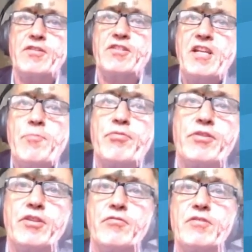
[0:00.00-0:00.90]
steel
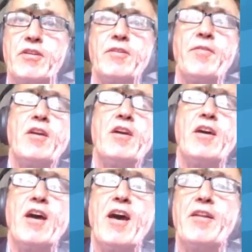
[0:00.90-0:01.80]
producer
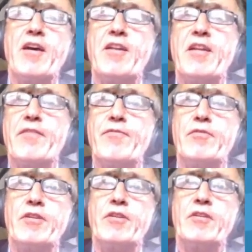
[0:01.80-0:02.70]
and not
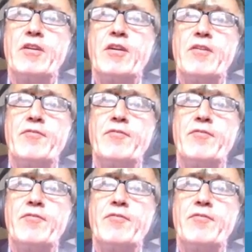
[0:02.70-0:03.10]
for the